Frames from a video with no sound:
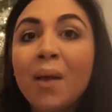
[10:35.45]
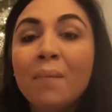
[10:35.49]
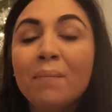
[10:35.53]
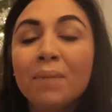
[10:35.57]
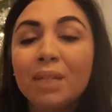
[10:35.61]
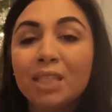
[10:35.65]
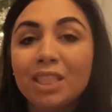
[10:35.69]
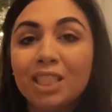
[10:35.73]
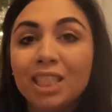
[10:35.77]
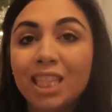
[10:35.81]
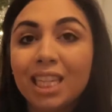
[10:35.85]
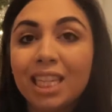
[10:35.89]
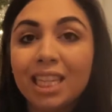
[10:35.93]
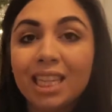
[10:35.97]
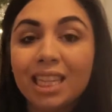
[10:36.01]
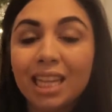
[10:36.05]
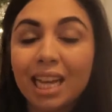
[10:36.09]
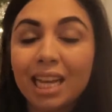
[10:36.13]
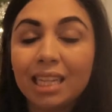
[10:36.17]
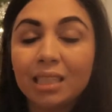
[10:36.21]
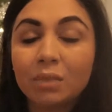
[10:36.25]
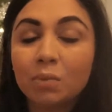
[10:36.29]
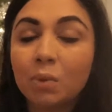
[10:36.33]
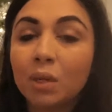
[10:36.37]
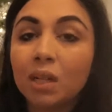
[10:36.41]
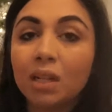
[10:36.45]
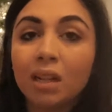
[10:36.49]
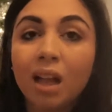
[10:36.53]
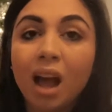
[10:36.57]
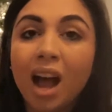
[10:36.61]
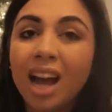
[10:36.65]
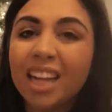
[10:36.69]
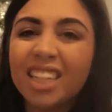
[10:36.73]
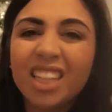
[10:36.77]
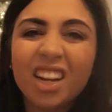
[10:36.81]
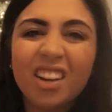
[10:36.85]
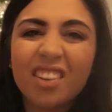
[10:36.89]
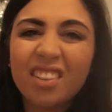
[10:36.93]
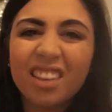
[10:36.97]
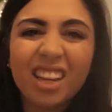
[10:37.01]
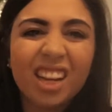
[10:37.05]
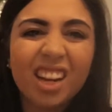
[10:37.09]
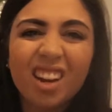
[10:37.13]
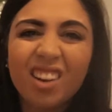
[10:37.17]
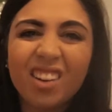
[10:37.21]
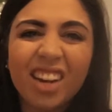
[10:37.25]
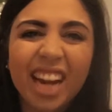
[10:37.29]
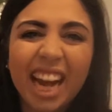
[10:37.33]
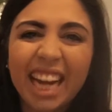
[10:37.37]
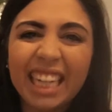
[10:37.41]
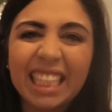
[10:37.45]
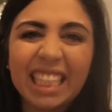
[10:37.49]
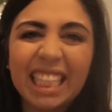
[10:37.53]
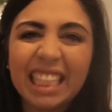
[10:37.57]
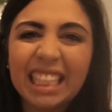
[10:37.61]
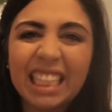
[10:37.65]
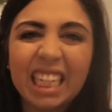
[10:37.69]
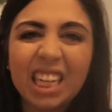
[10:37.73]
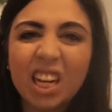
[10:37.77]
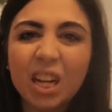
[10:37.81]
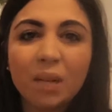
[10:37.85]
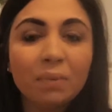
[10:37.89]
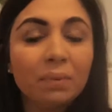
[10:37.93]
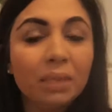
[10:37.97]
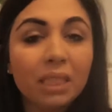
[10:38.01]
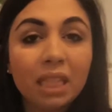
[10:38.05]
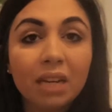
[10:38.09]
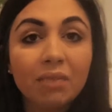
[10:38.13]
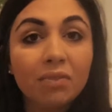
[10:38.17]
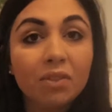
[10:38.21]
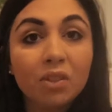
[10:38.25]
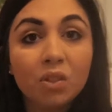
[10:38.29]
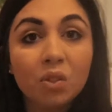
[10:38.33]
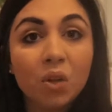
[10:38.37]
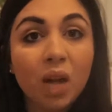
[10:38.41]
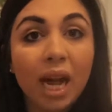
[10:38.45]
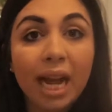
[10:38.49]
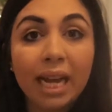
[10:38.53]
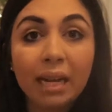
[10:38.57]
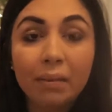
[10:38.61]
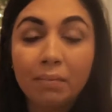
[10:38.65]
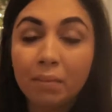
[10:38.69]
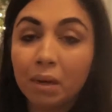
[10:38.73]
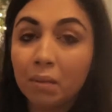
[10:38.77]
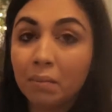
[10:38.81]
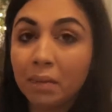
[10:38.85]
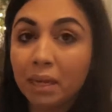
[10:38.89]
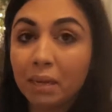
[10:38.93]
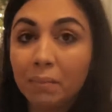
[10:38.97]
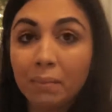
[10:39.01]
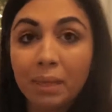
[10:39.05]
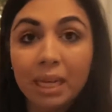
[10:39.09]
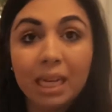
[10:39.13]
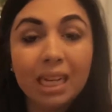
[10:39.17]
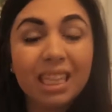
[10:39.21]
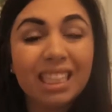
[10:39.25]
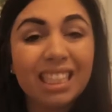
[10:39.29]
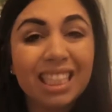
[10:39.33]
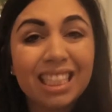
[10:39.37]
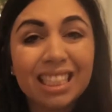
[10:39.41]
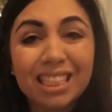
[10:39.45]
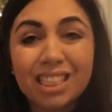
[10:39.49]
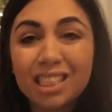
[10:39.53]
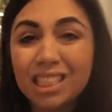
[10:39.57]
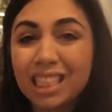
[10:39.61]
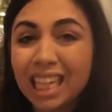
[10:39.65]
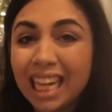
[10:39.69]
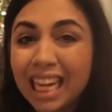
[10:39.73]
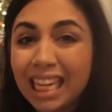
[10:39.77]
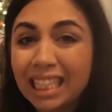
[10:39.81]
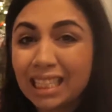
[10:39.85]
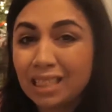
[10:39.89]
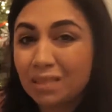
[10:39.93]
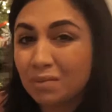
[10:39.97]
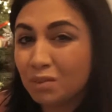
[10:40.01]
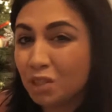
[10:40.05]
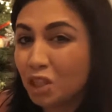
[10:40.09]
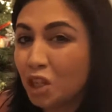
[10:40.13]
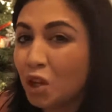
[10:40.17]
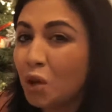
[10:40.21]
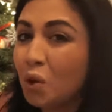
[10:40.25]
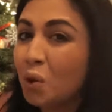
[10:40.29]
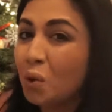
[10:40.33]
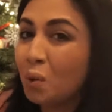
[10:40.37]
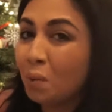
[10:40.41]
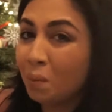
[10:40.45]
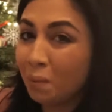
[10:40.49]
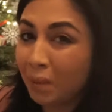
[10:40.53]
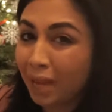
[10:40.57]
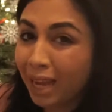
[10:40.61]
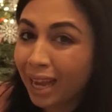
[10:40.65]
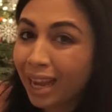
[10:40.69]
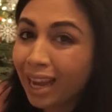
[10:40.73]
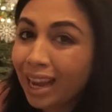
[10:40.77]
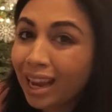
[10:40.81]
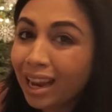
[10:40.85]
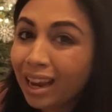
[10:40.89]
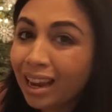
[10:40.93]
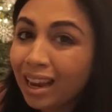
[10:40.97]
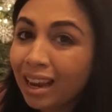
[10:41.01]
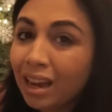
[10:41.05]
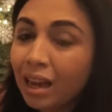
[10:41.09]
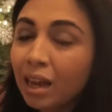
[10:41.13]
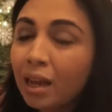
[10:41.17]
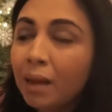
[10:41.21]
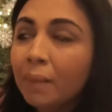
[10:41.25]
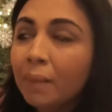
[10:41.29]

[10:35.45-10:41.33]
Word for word: but she says, well, I don't think I'll get it till I'm seven or eight, mummy, because it's, it's too big.